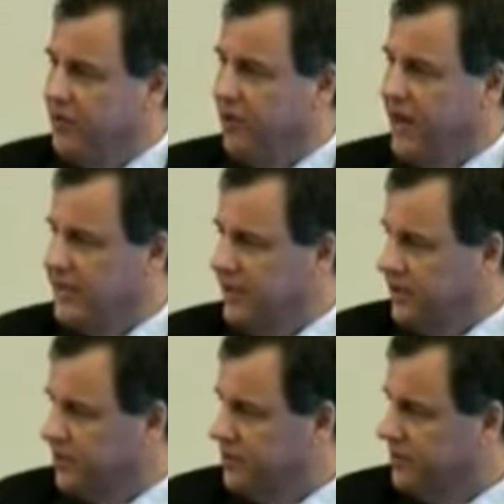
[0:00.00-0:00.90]
of their
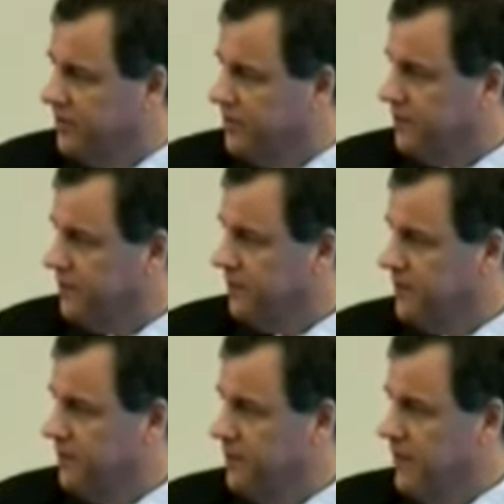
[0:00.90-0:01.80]
ideas,
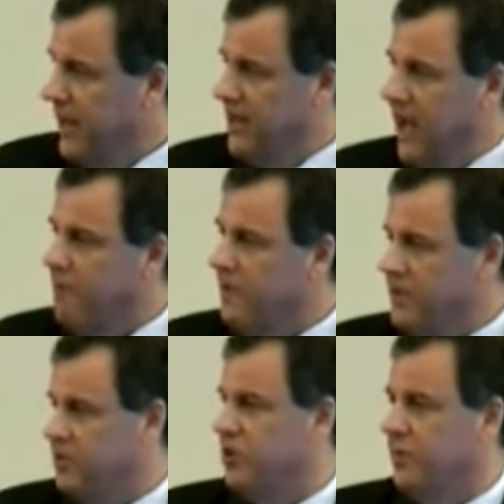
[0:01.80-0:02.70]
and not be
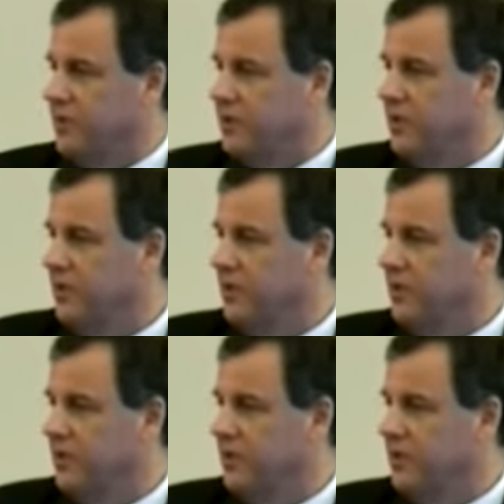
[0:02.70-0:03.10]
determined